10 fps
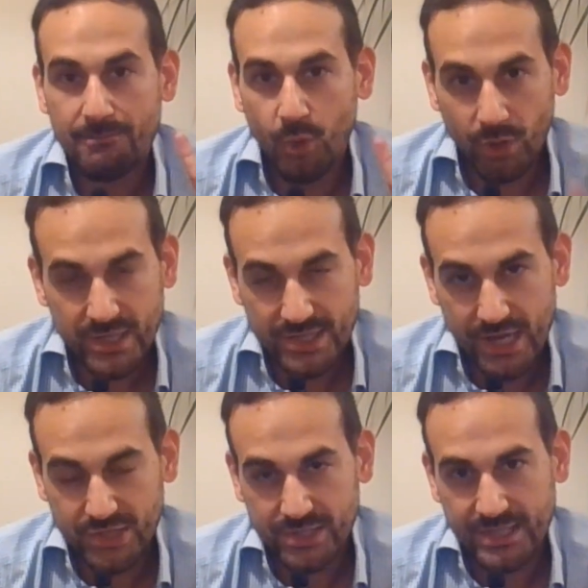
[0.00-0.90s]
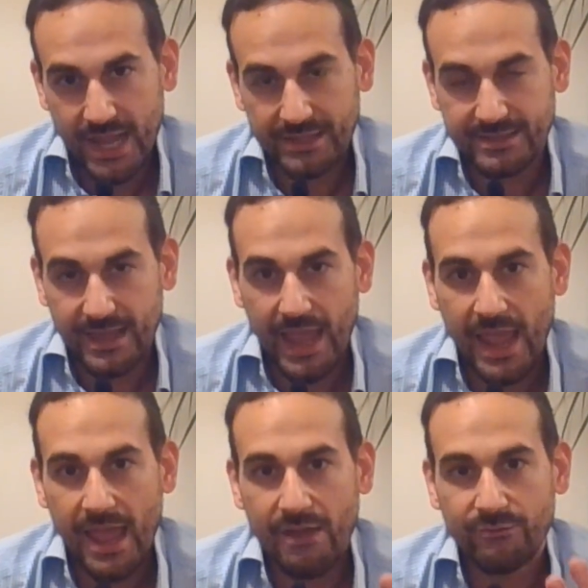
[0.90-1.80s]
organizations that
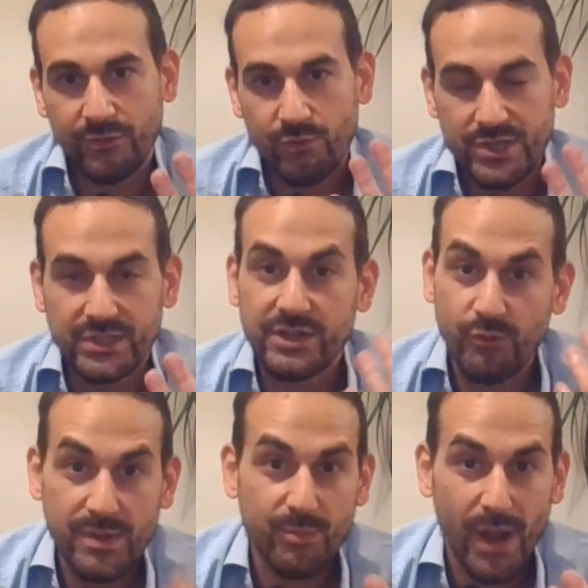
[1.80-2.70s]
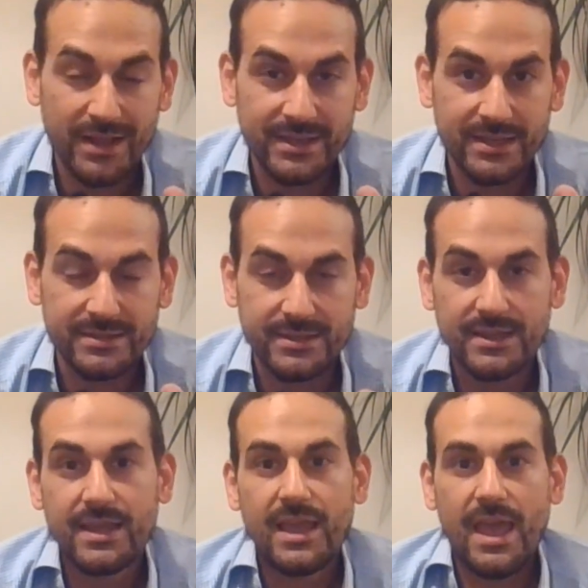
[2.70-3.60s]
have recently rebranded,
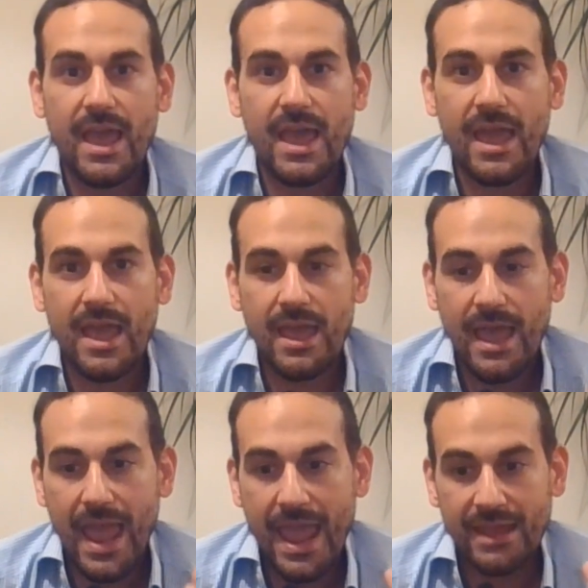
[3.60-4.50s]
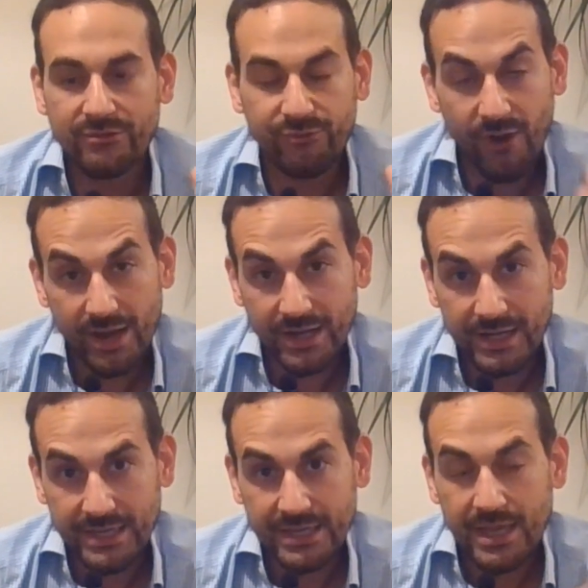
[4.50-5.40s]
and
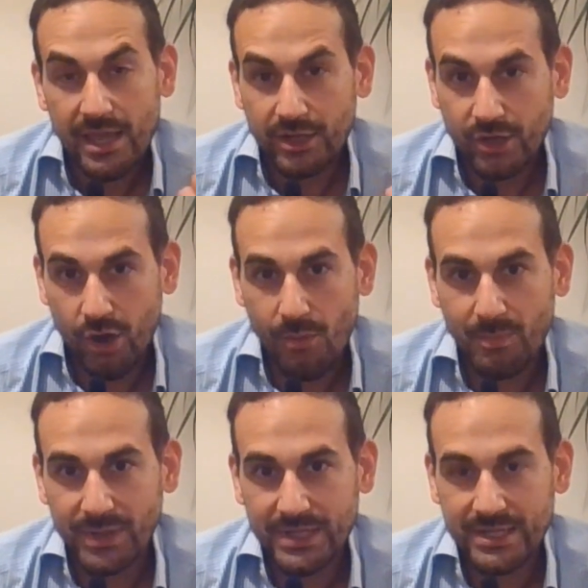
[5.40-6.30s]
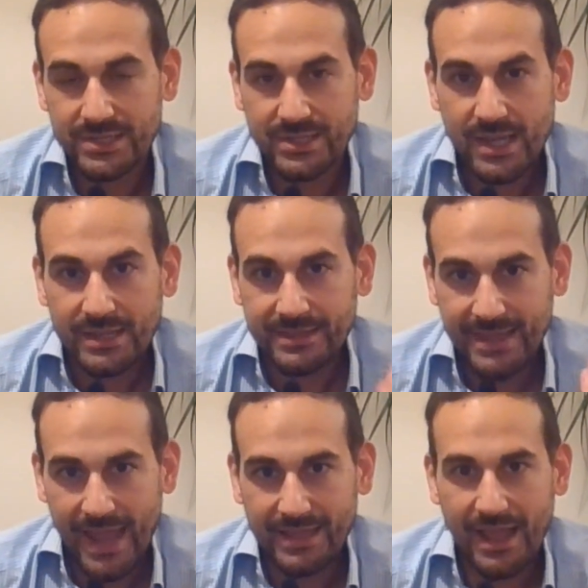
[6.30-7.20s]
finally companies
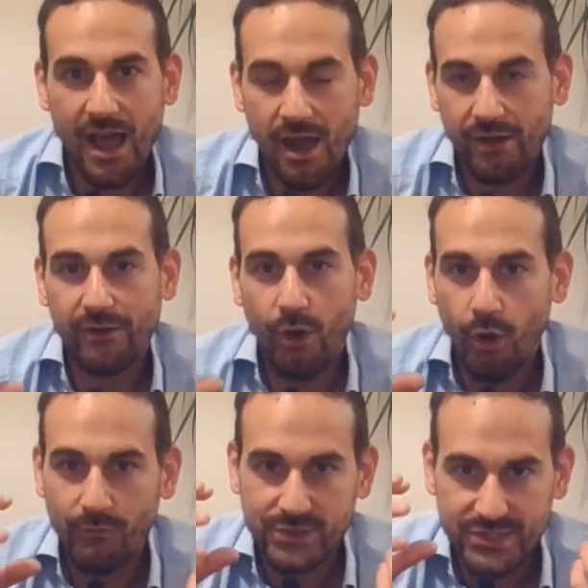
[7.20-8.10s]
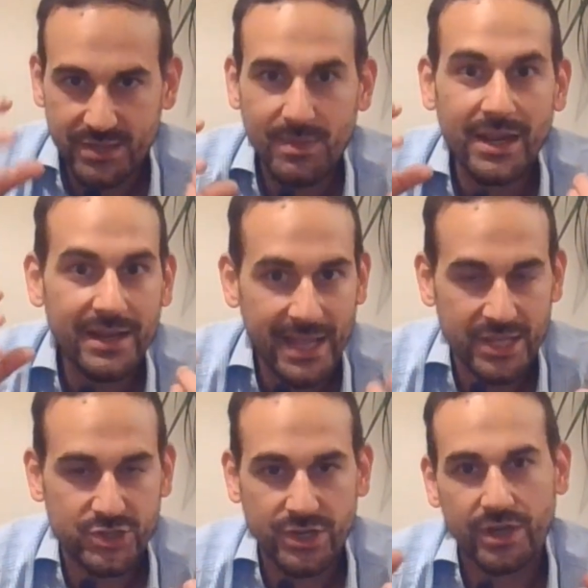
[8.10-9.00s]
that are of similar
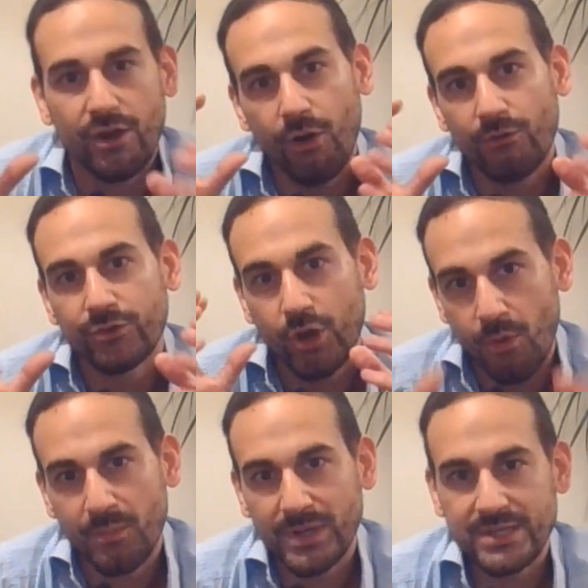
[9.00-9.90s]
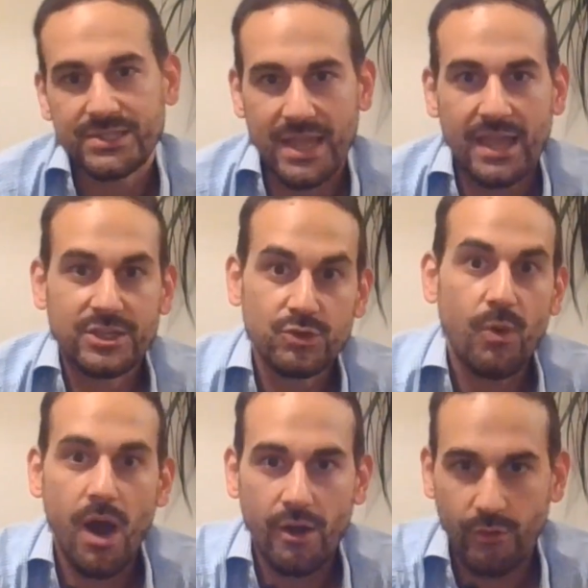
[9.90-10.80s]
nature of companies that you
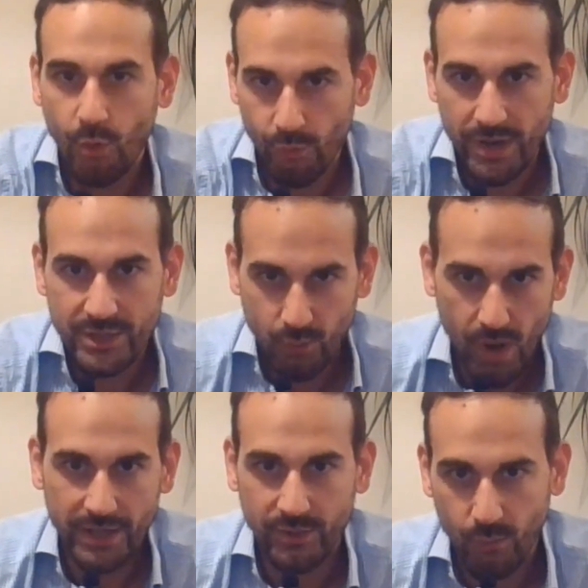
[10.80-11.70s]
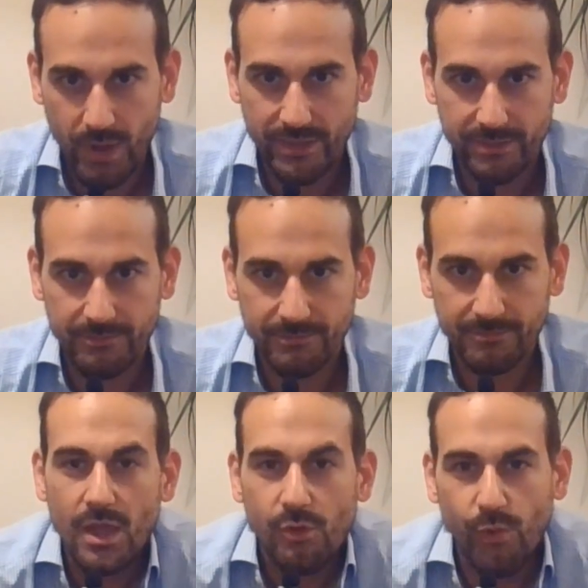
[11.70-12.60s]
are already working with.
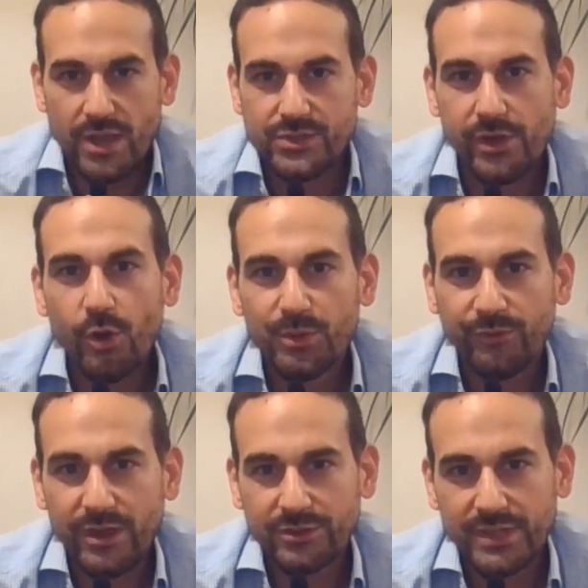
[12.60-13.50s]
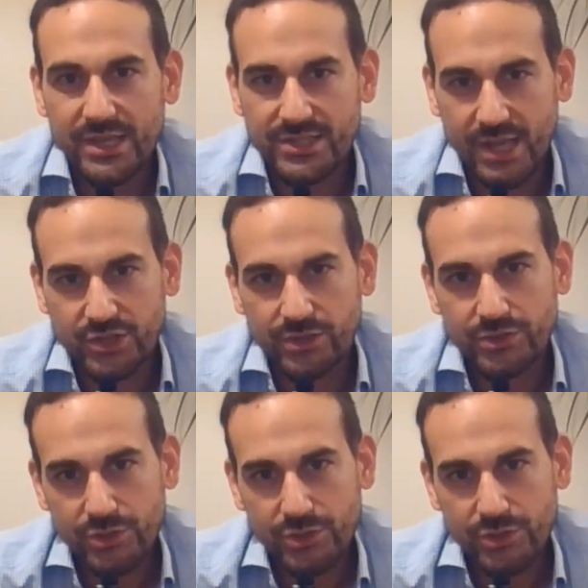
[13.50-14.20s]
Right, so I hope you find today's session